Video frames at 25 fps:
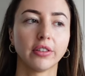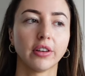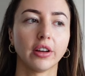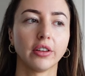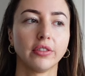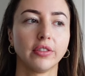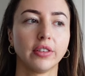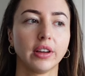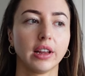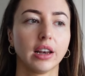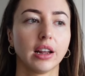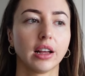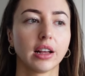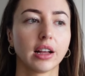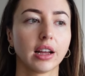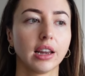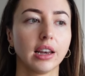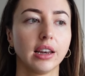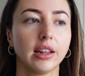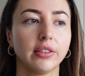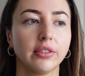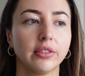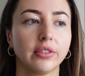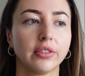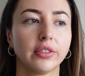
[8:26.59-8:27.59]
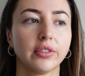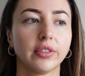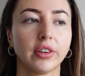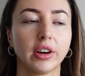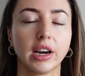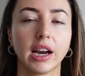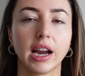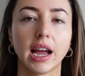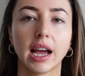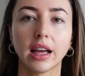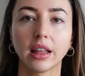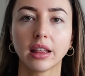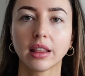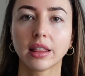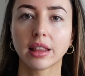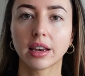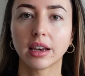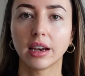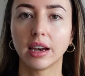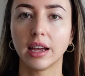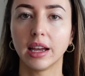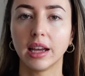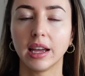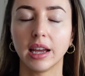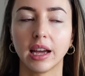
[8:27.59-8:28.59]
I feel like I live very
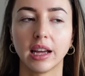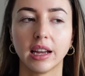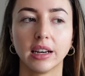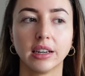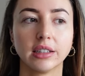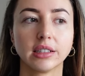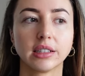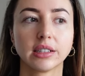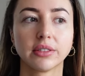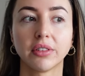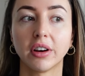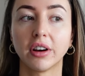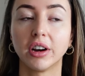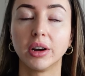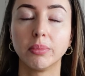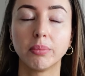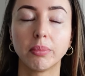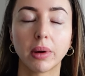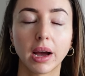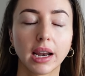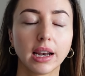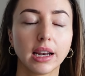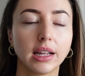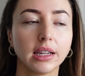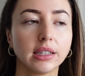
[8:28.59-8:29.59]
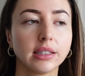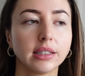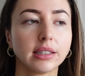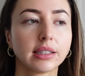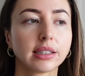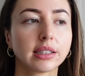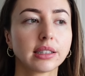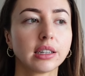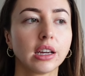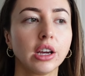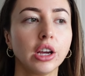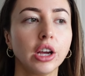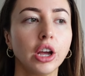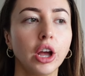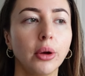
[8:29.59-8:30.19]
healthily and very balanced,